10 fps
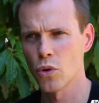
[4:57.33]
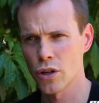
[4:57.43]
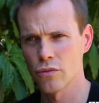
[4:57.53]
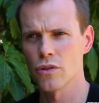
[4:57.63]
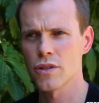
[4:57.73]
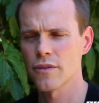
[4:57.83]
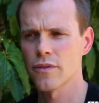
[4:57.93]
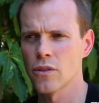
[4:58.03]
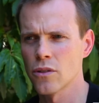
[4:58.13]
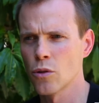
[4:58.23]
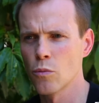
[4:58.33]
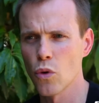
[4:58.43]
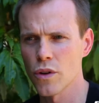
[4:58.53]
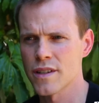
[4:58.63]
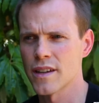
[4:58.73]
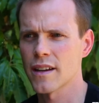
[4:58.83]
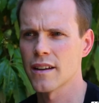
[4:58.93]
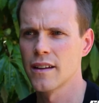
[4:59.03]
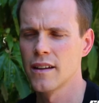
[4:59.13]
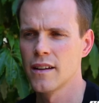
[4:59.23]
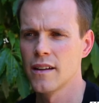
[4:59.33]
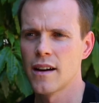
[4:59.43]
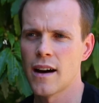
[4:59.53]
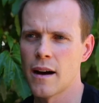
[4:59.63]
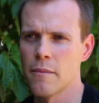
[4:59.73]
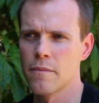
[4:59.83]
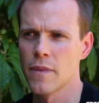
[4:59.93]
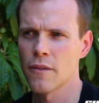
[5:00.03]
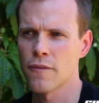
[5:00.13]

corrosive or more acidic. From